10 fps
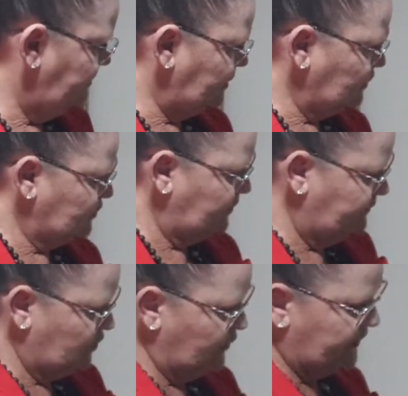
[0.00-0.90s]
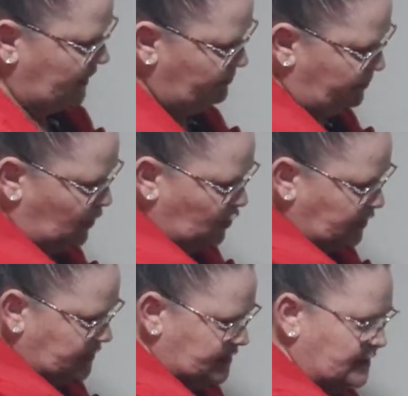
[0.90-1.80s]
because we've got that
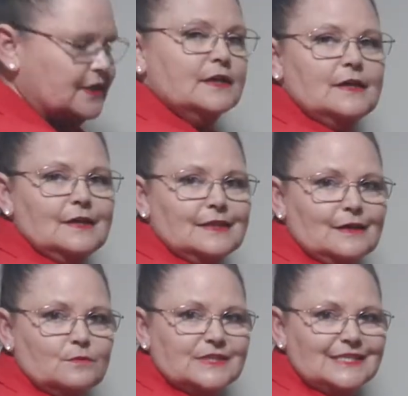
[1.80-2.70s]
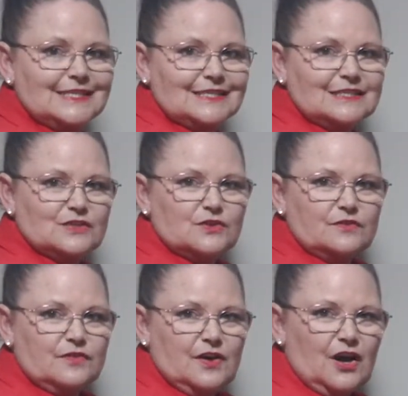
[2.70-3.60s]
pocket that will sit sort
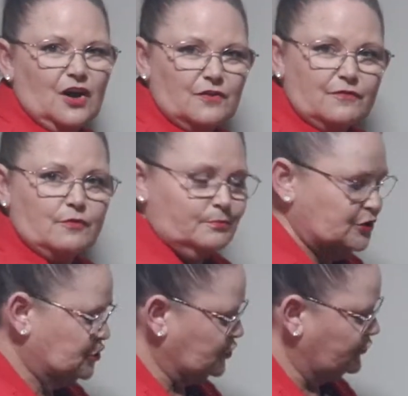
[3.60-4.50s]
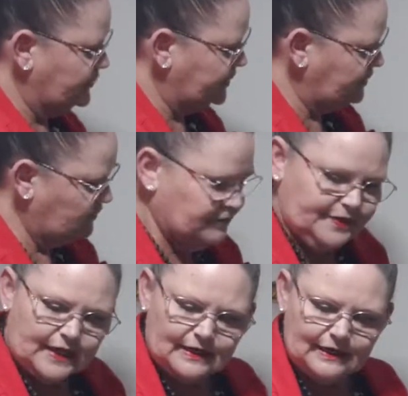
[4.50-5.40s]
of over a majority of
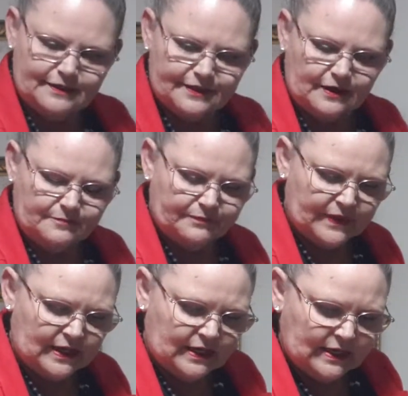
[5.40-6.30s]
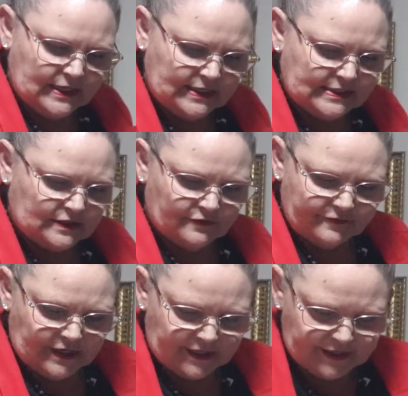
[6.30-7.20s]
that leather, is I've
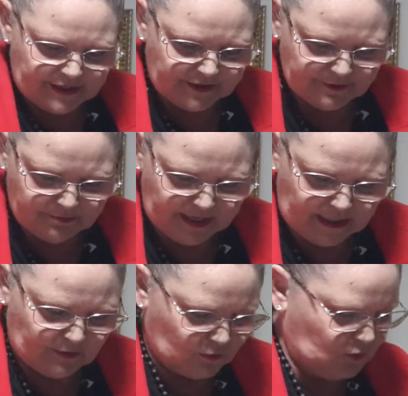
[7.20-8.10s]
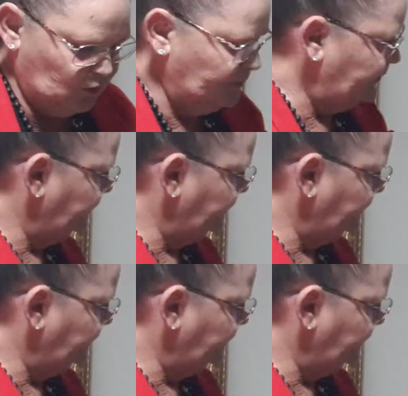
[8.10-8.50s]
cut another panel